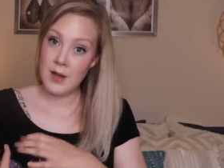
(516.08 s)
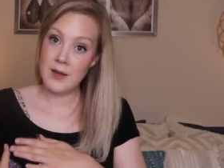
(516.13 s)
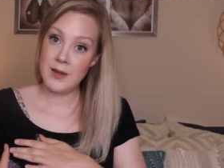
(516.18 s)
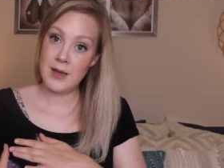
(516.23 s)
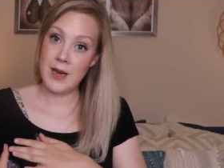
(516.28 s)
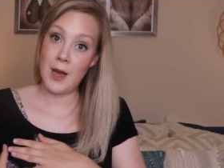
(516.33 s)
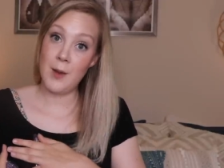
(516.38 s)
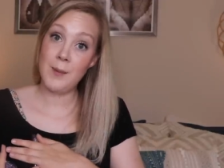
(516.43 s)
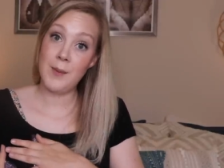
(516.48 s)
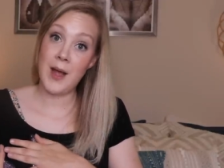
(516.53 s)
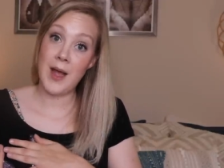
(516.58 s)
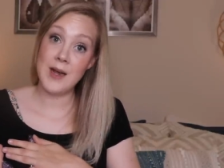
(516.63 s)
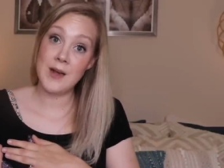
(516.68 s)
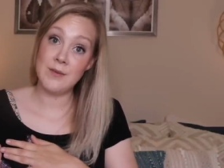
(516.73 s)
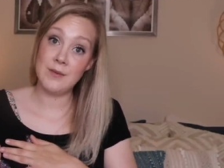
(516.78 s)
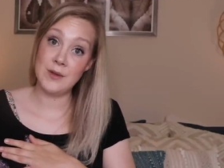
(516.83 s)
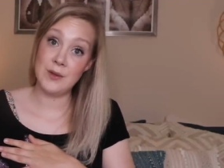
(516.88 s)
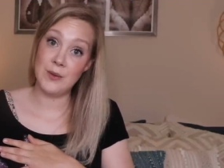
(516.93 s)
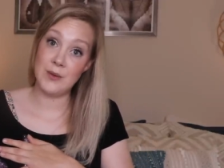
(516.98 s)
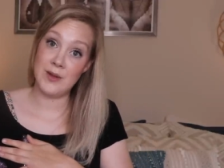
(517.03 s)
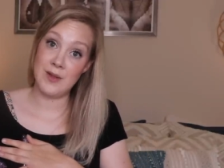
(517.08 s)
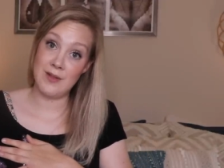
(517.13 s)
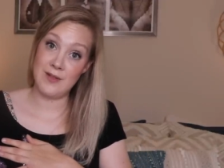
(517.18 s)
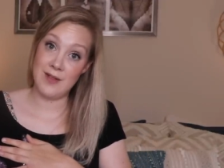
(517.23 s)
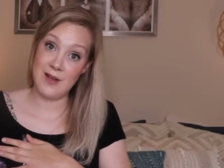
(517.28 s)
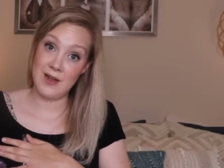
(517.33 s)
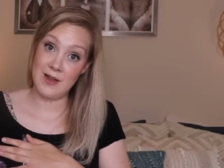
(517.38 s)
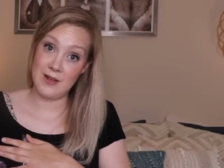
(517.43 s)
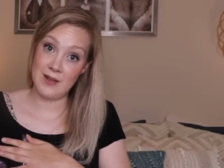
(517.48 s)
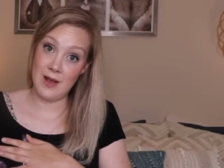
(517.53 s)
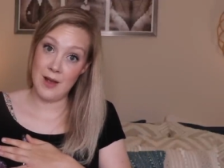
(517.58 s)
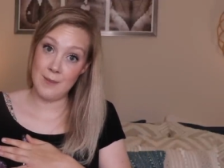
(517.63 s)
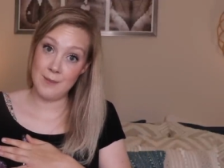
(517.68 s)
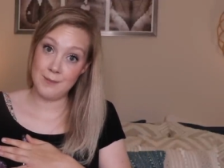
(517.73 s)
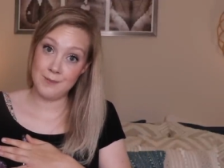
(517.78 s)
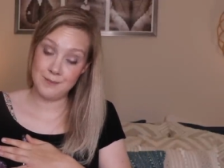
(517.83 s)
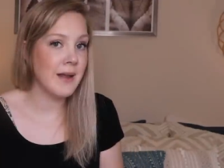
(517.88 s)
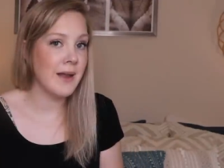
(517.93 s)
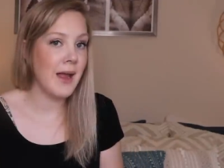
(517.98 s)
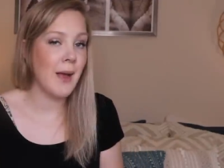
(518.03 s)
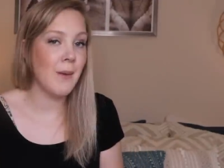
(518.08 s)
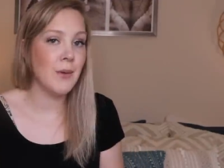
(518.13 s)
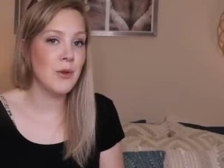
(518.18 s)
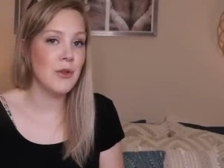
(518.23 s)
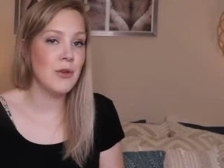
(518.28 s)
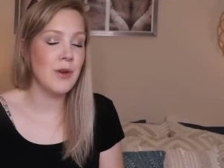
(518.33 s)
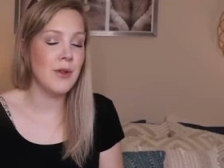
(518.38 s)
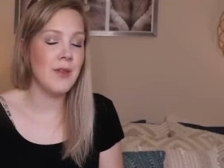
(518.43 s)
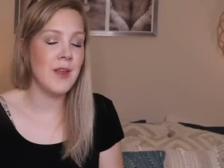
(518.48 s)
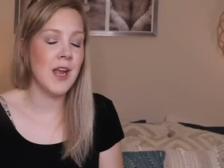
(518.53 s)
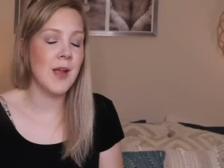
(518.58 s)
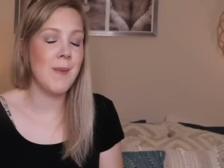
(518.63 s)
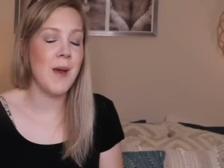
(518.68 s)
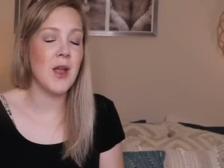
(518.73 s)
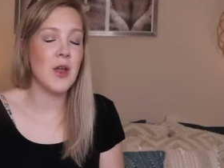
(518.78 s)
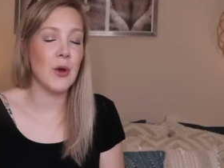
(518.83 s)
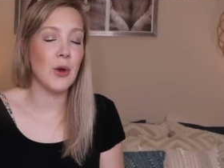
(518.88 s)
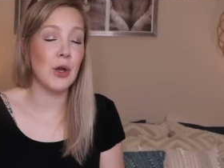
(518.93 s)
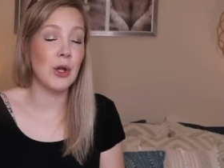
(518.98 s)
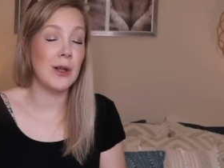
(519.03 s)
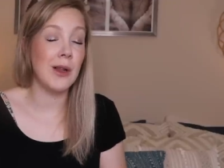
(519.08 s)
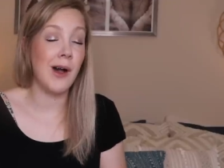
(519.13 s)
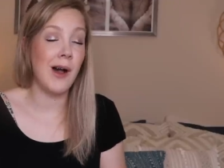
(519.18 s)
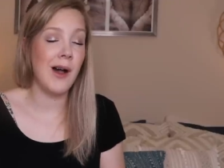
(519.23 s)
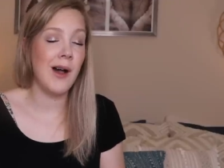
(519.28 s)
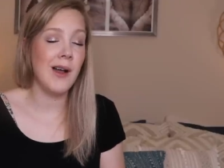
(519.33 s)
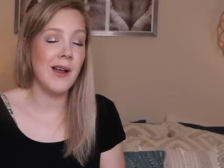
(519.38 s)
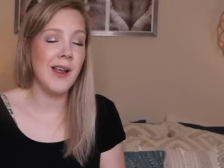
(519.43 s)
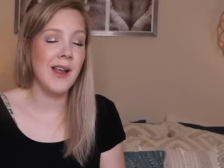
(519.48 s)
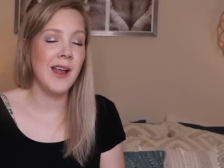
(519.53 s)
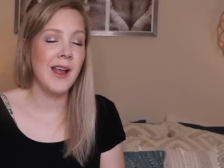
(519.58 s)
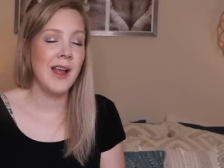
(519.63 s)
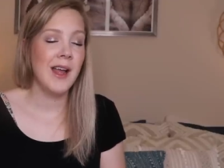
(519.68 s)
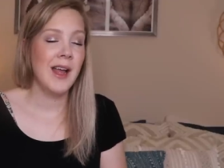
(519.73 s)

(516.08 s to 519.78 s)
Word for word: to help kind of loosen things up. I want you to think about your clog